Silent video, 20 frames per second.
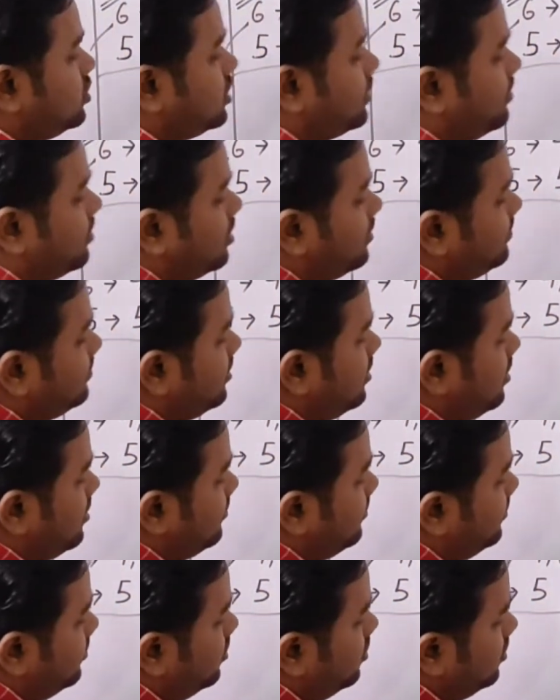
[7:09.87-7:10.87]
number of
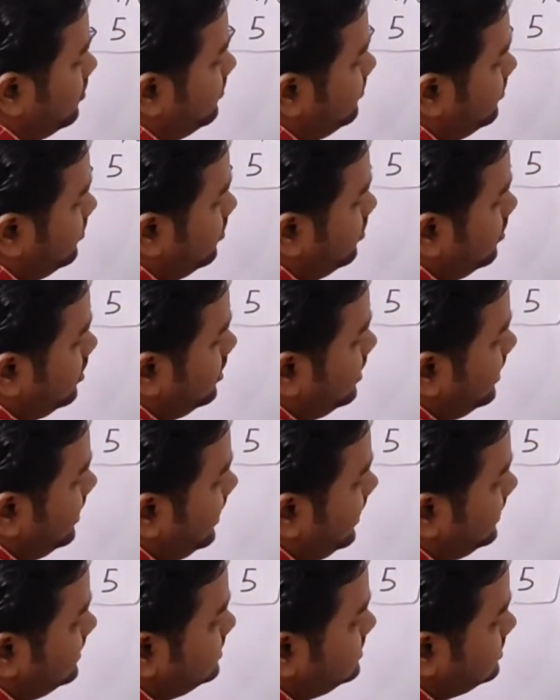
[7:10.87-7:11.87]

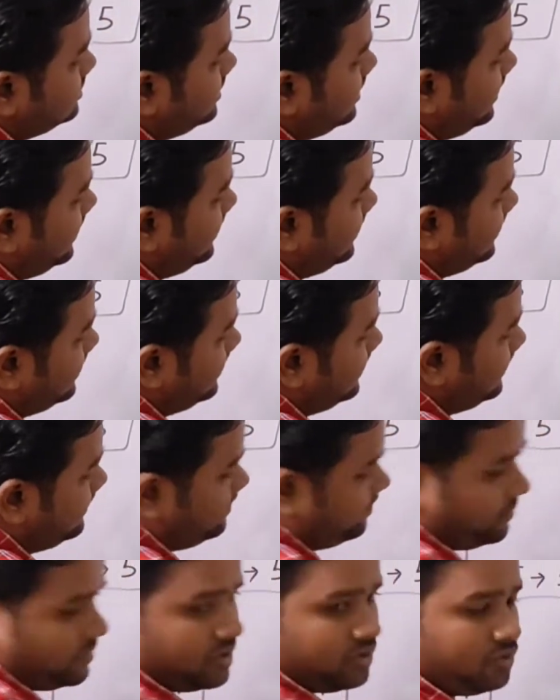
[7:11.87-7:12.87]
4489?
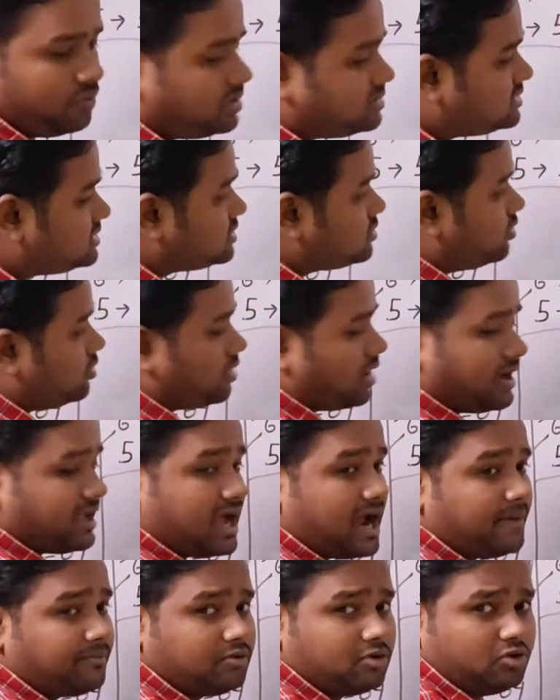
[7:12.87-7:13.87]
Which is equal to, I
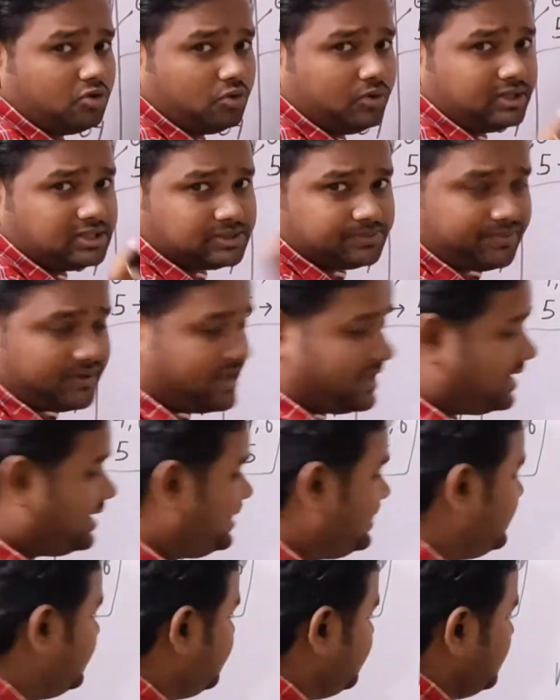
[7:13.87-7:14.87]
have to do its
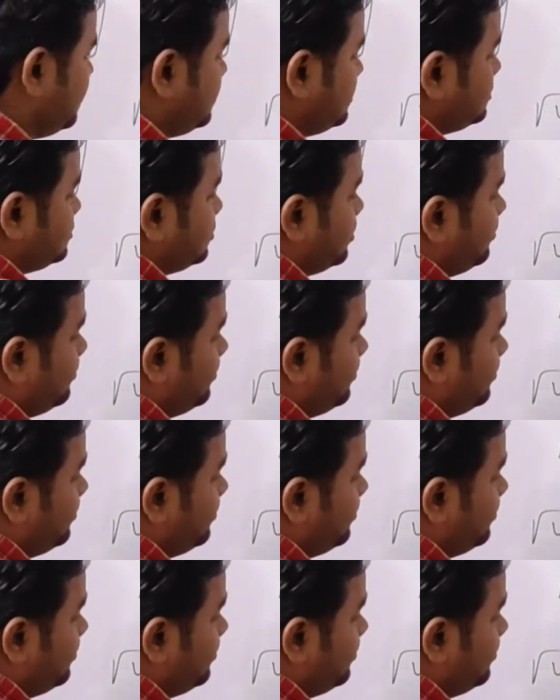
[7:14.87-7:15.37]
pairing. So